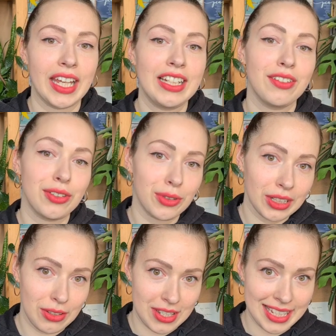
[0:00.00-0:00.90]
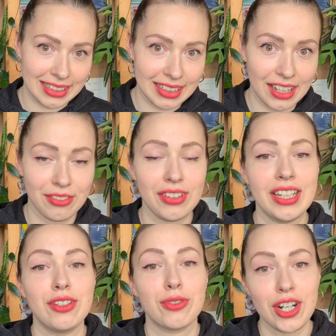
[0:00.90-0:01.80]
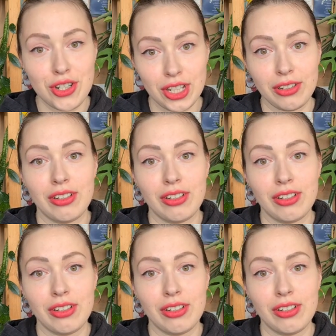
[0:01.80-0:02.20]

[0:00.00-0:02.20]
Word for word: And if you want to say love in Russian,